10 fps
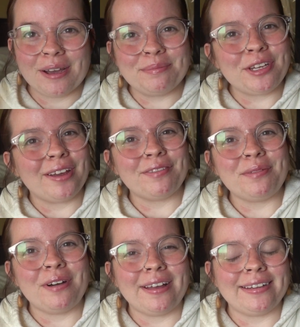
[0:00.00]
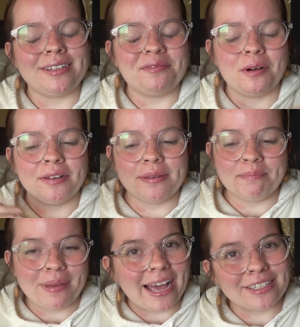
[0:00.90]
Hamiintamc everyone, welcome
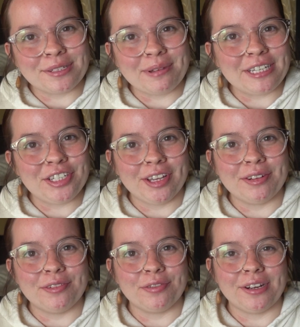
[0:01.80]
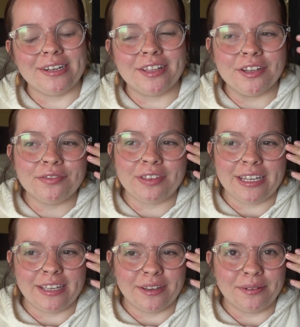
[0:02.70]
back to my channel for another
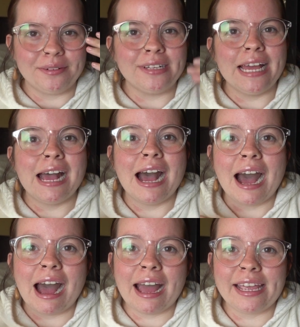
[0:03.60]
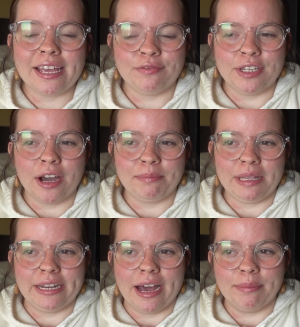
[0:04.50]
video. I have not
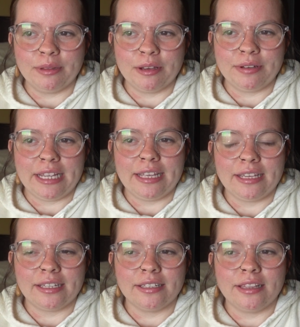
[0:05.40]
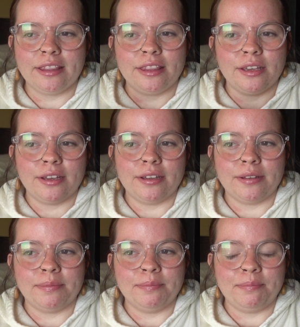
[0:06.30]
been uploading
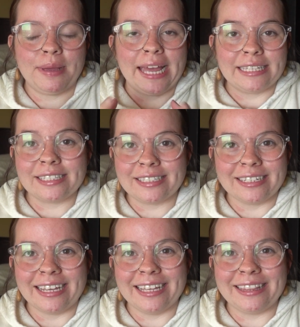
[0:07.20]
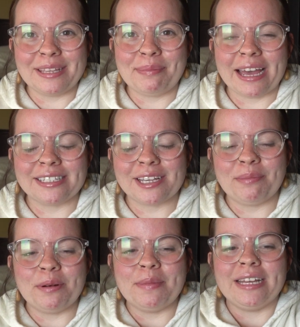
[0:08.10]
the best in the past
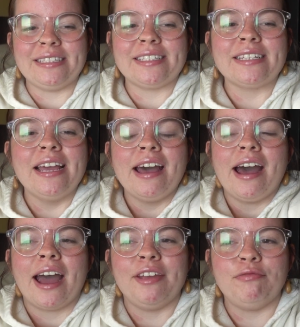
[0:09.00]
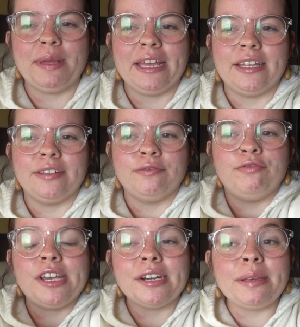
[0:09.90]
couple months. I've been
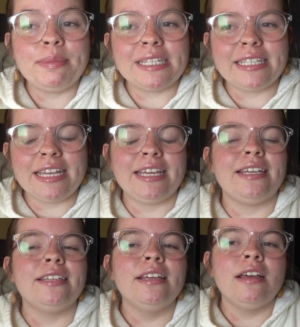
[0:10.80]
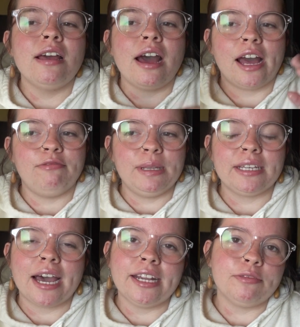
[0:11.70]
very busy. I've been
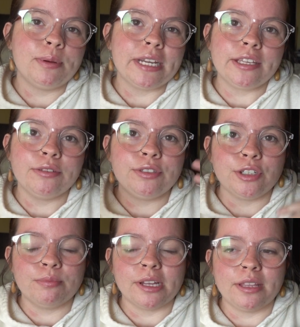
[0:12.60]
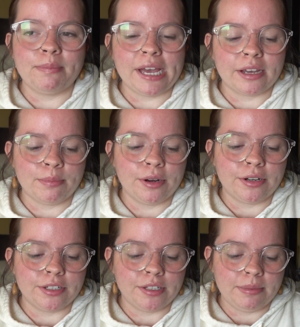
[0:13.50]
kind of putting YouTube on the back
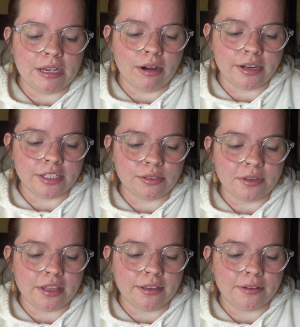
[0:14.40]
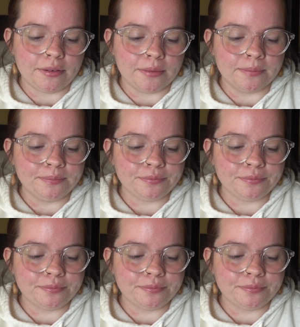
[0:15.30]
burner, to be honest with you,